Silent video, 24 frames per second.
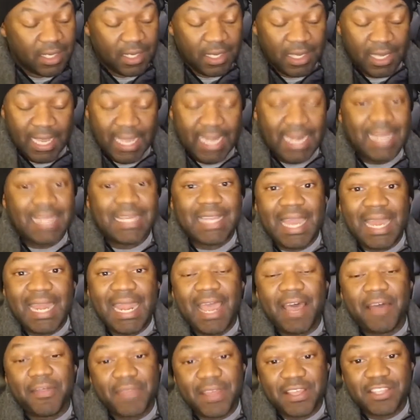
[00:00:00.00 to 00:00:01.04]
And I got
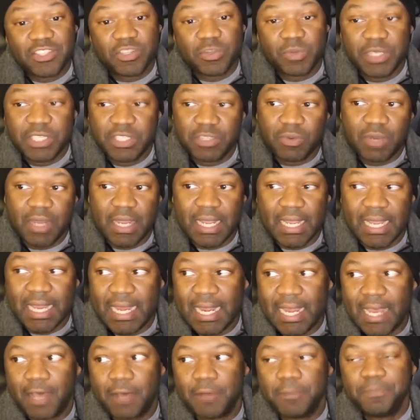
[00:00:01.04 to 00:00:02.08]
out. That's the reason why I got
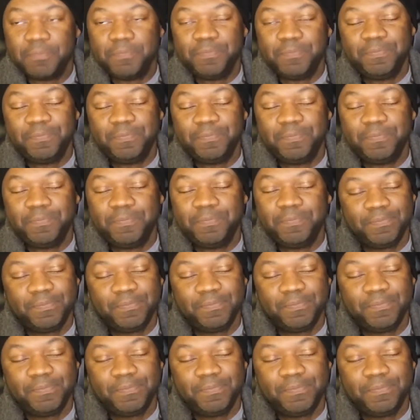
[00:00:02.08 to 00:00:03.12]
out.
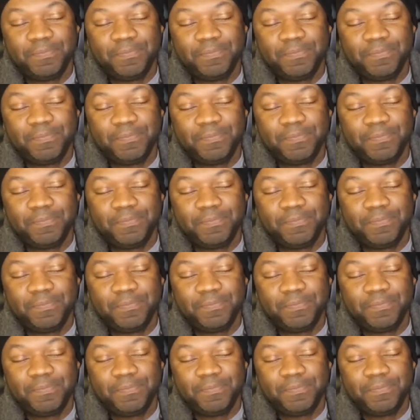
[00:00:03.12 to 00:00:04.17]
And I was
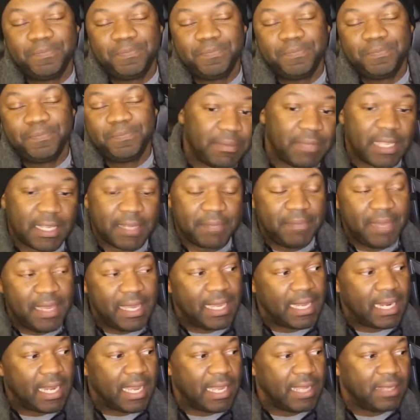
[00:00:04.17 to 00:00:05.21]
afraid. I'm like,
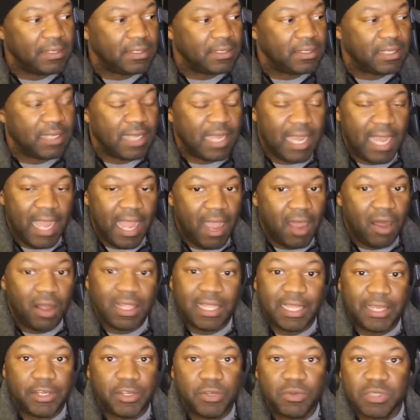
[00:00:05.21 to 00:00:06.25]
man, all
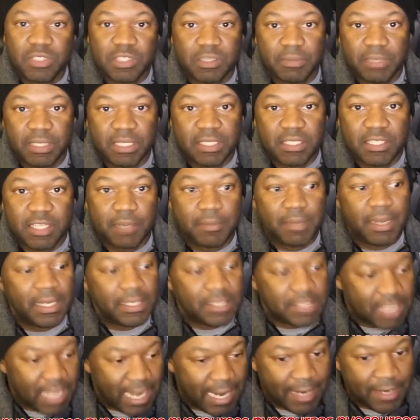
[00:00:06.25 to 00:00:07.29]
I knew was the military. My
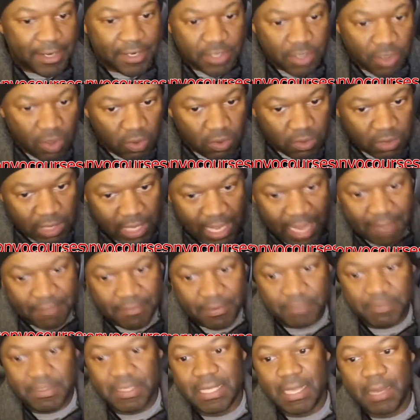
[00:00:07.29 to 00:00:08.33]
entire adult life
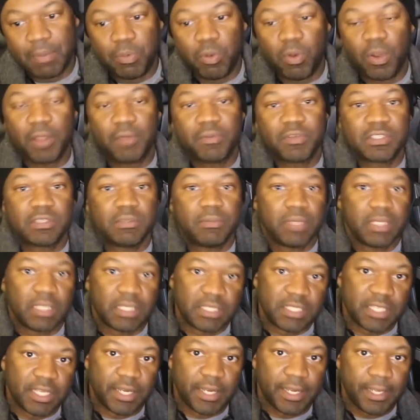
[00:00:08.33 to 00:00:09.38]
up to that point was the
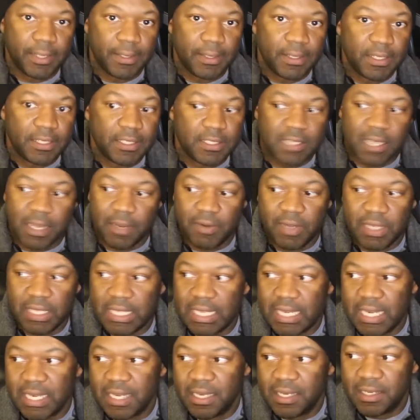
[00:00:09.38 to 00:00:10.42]
military. So I really
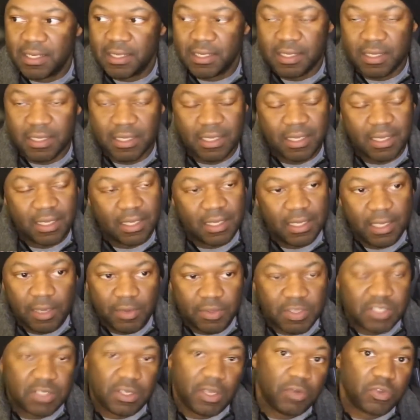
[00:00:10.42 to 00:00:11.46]
didn't. It
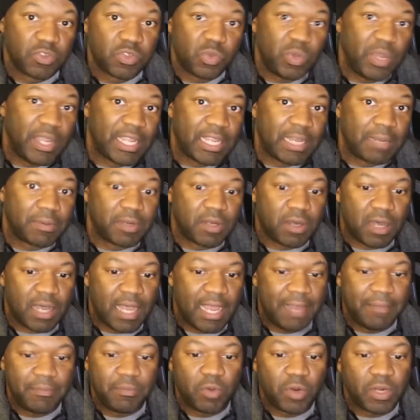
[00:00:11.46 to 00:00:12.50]
was a wake up call. I
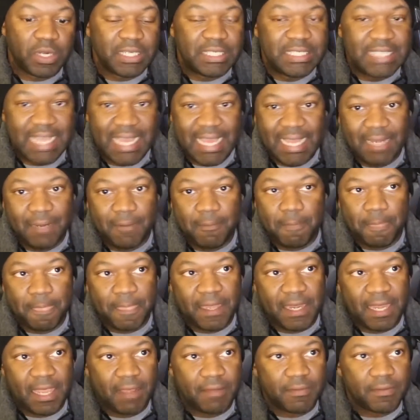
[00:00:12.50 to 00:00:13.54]
had more debt
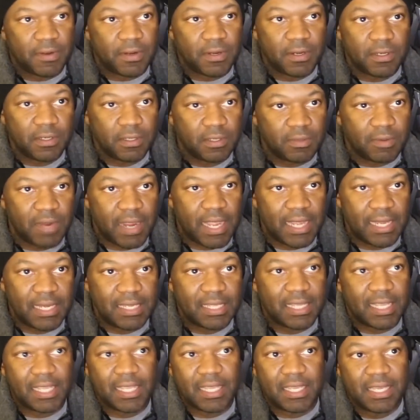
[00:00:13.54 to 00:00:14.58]
than ever, right?
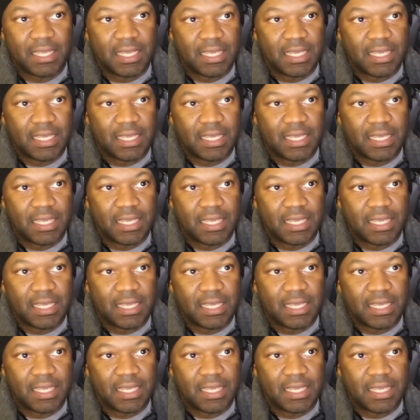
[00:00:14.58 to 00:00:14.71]
Like,